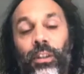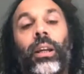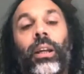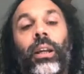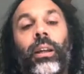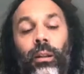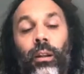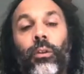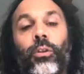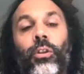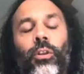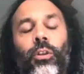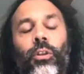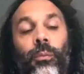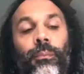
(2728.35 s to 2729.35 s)
I know
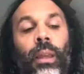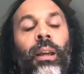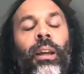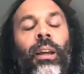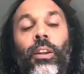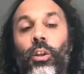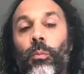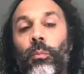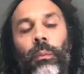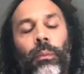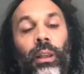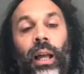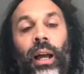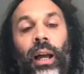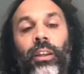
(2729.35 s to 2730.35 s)
some people
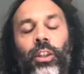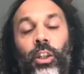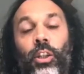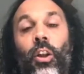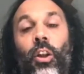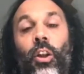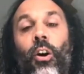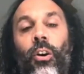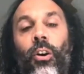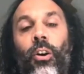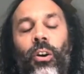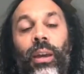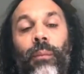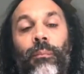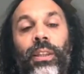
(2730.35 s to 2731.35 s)
like Starhawk
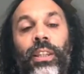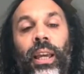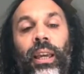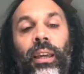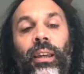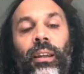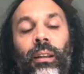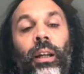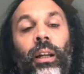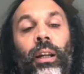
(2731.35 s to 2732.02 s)
in particular,